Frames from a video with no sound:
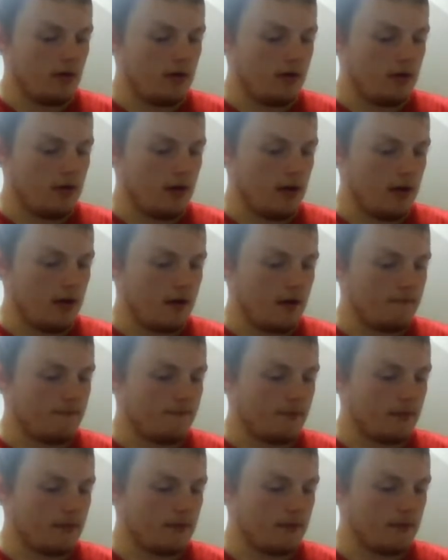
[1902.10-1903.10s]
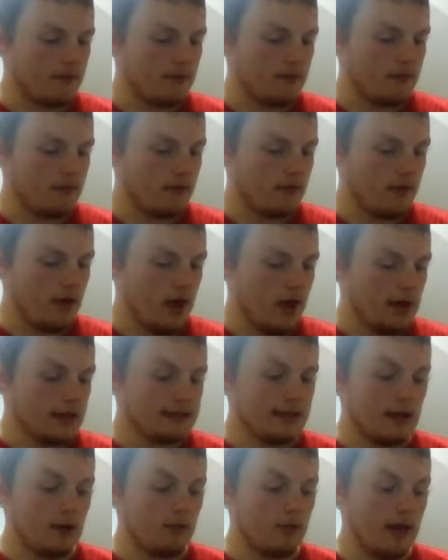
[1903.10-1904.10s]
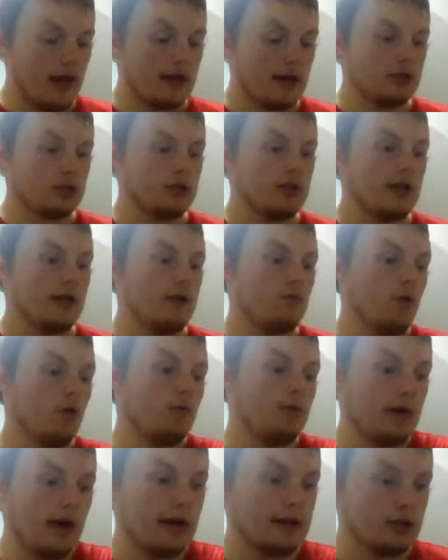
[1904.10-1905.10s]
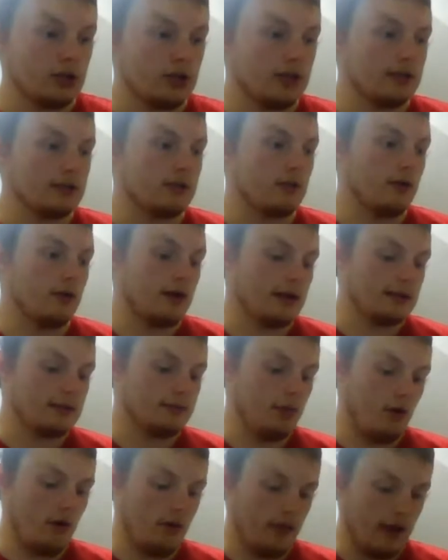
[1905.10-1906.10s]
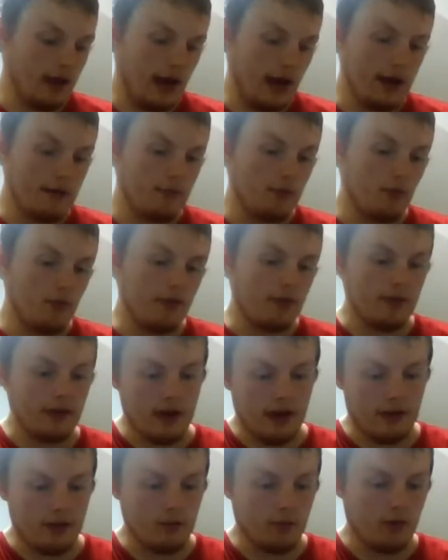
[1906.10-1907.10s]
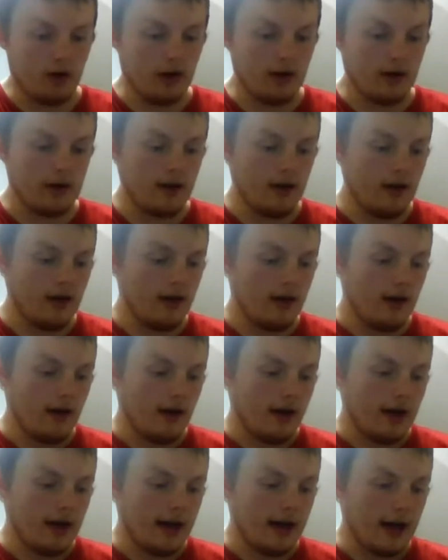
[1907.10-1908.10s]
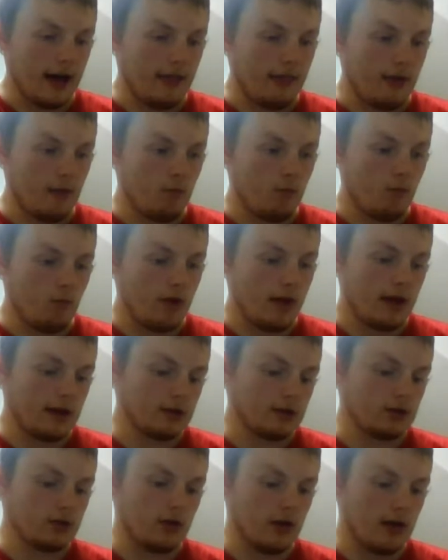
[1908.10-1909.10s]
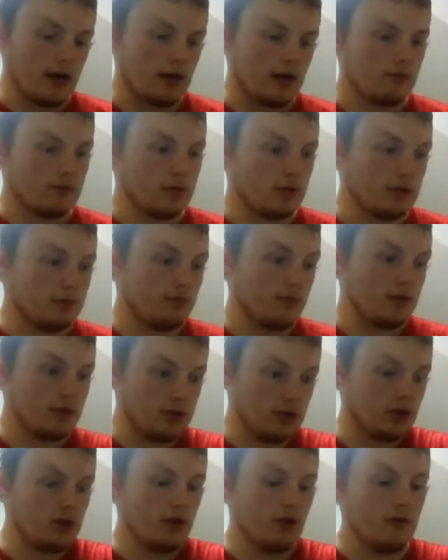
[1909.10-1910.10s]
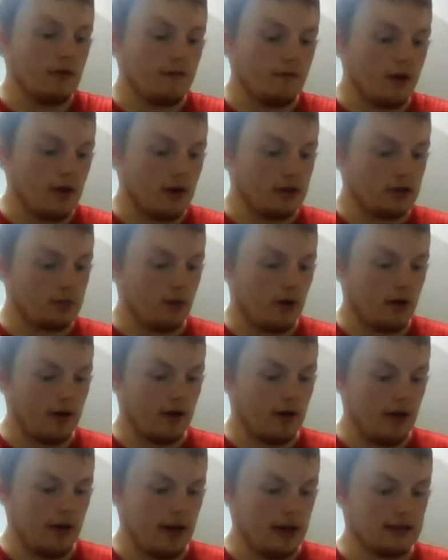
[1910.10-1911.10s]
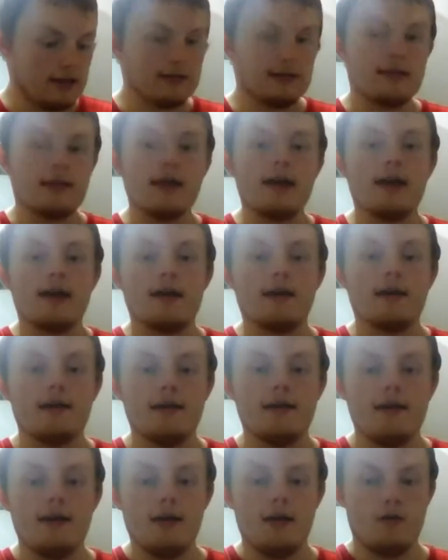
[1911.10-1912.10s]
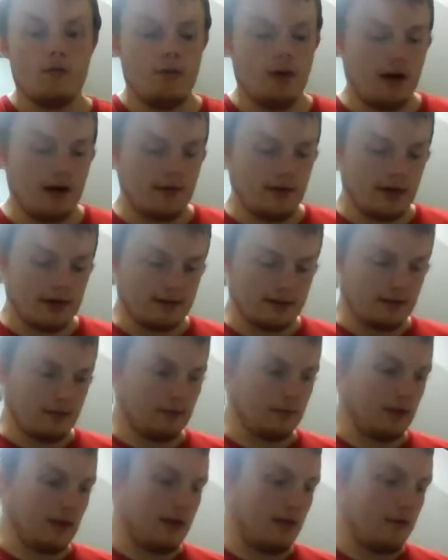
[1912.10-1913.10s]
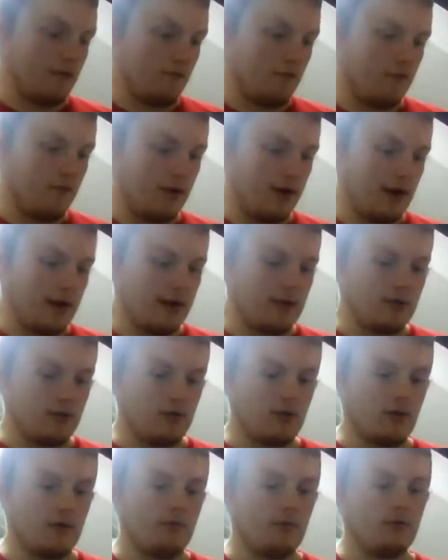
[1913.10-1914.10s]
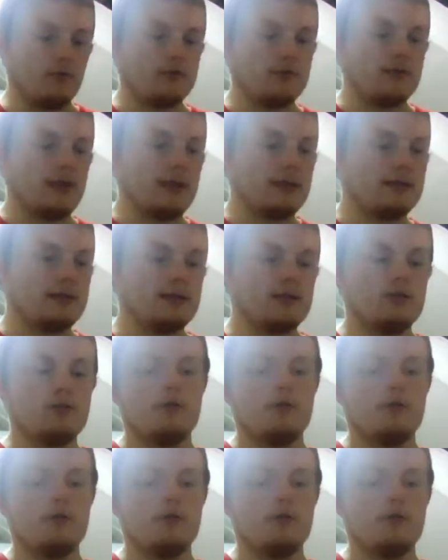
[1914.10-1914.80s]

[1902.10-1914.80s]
Yeah. So what we're actually doing is putting the label on the other one, and then we actually just secure the first one into there. Wow, that's going to be really enjoyable. So that's issue